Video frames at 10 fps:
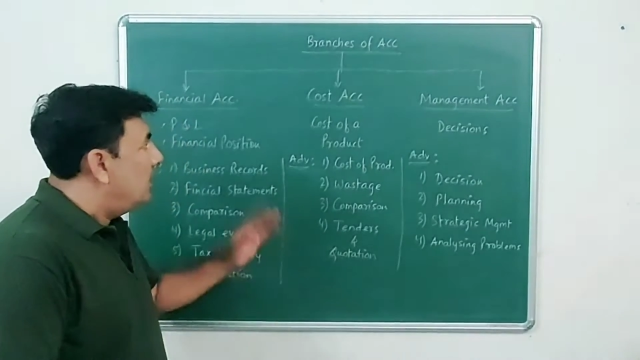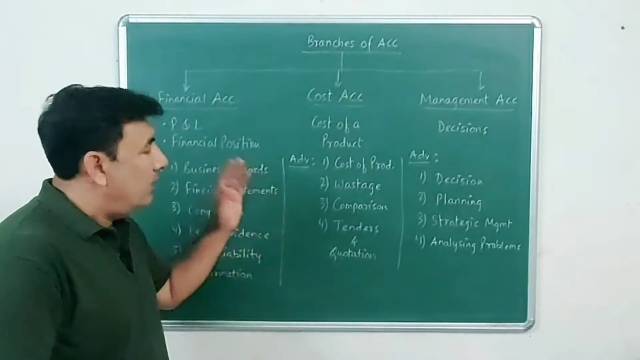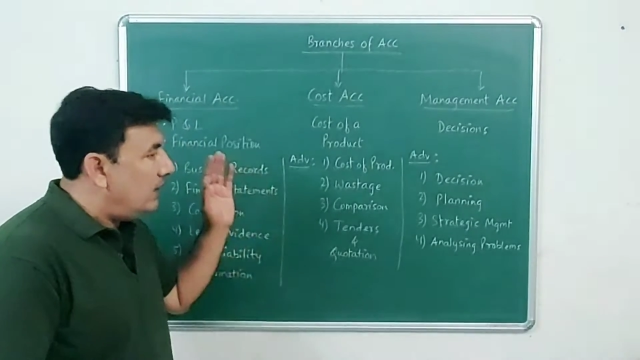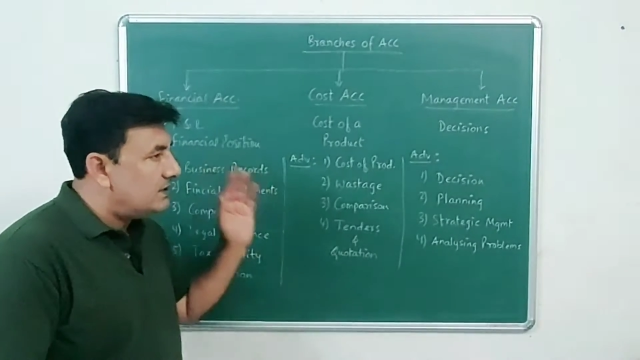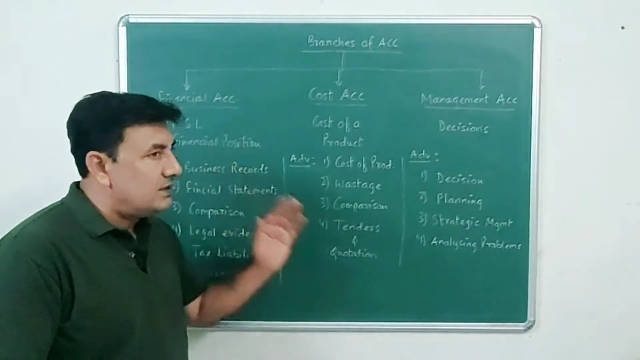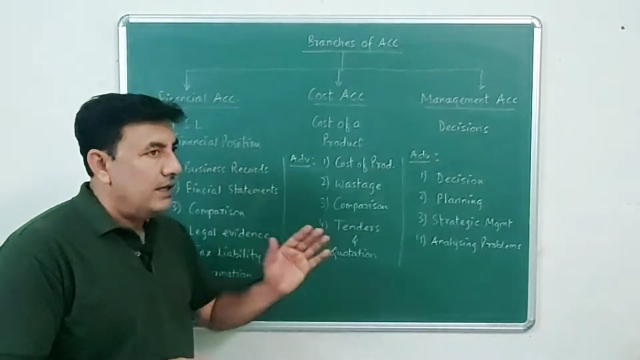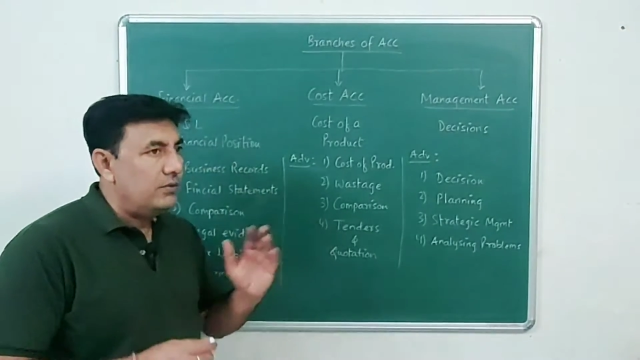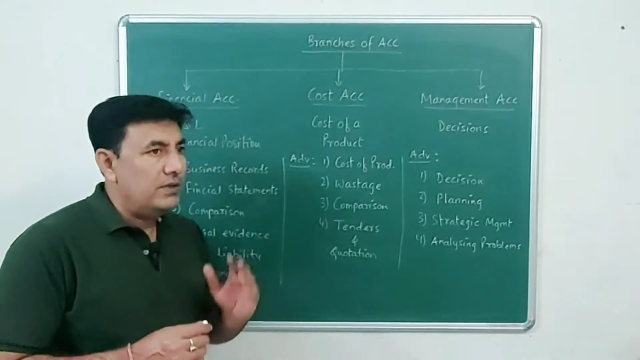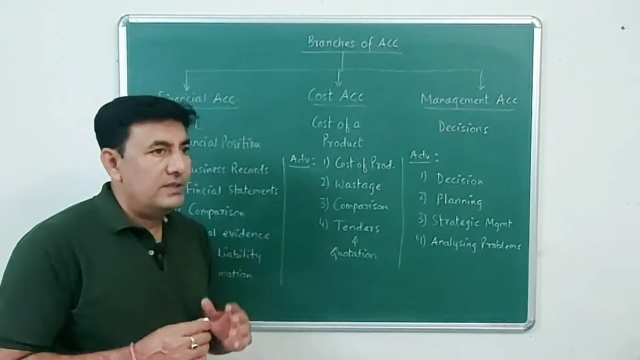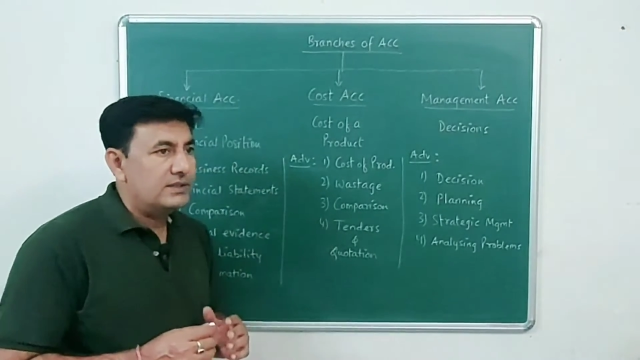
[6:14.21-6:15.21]
Now let's try
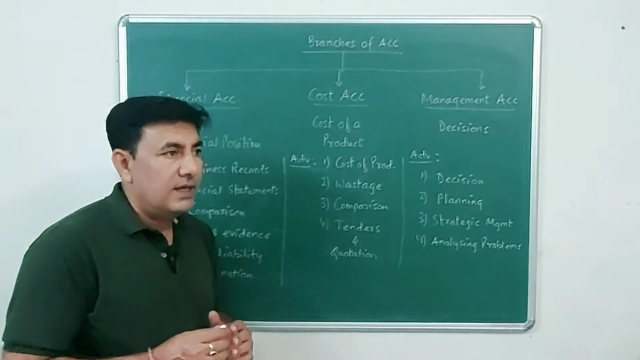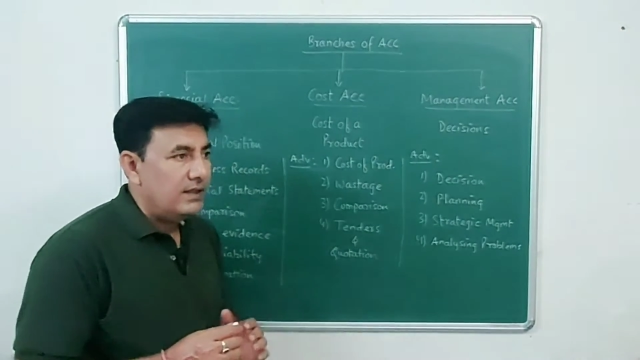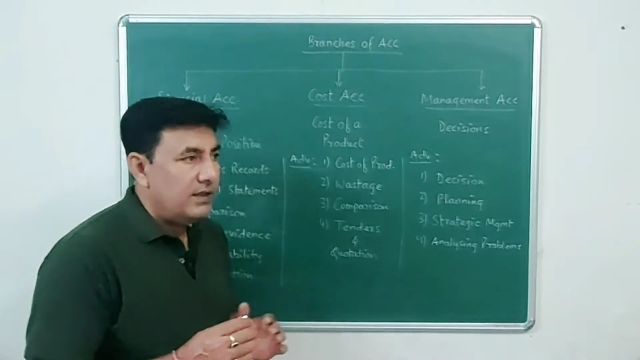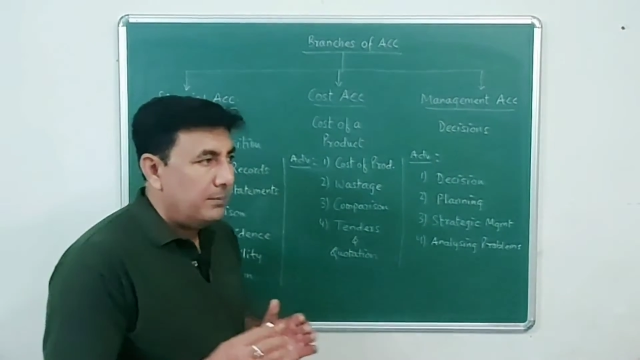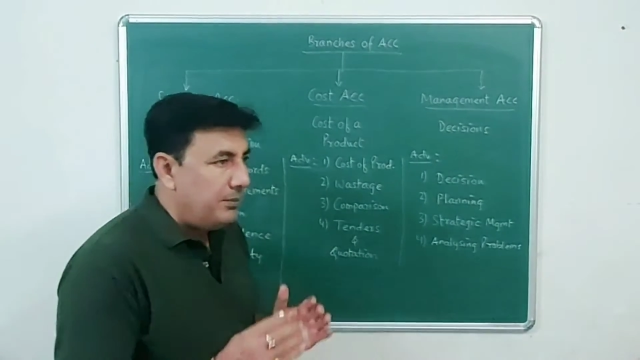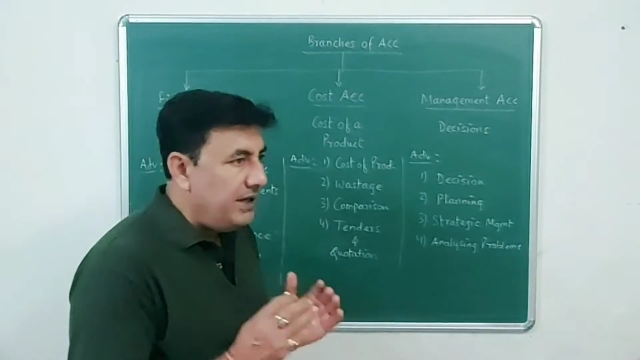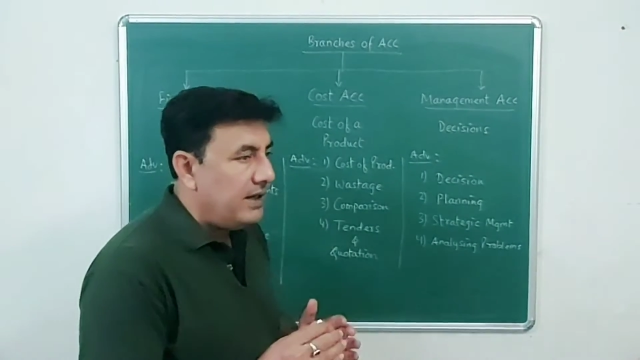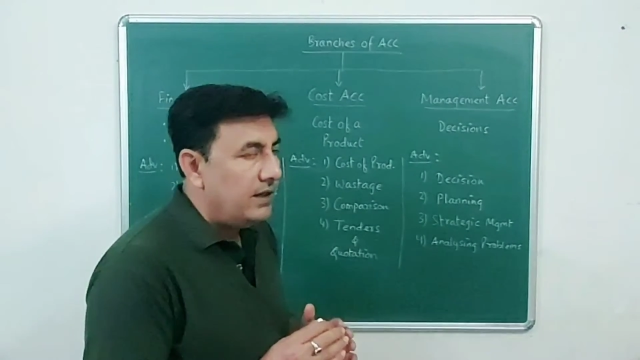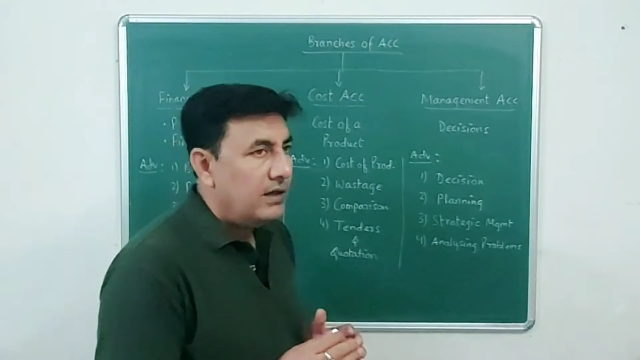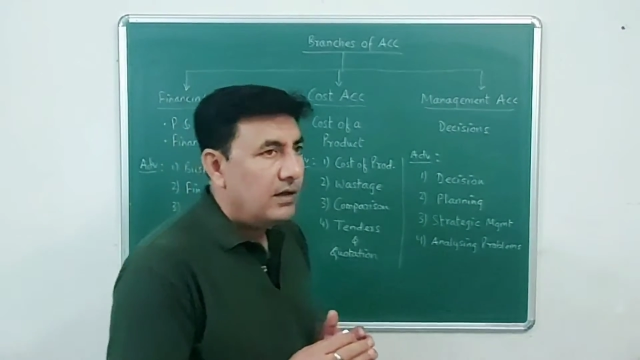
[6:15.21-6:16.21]
to understand the
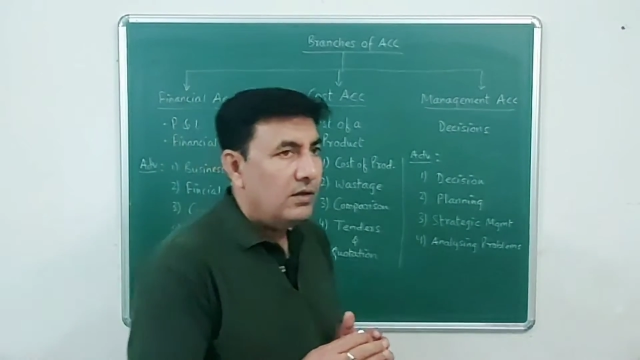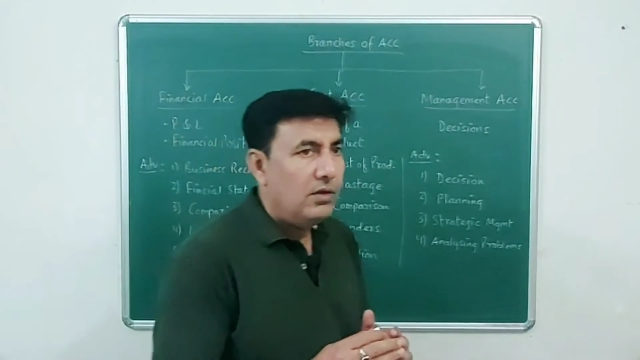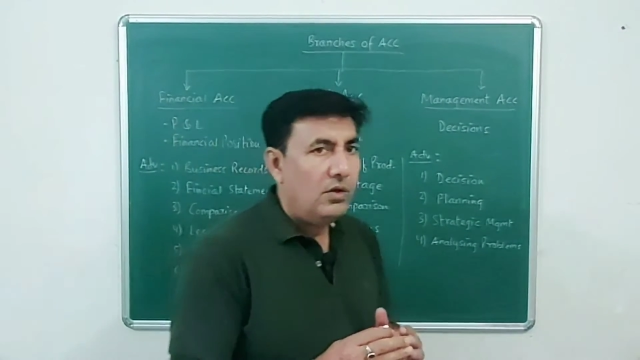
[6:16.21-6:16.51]
meaning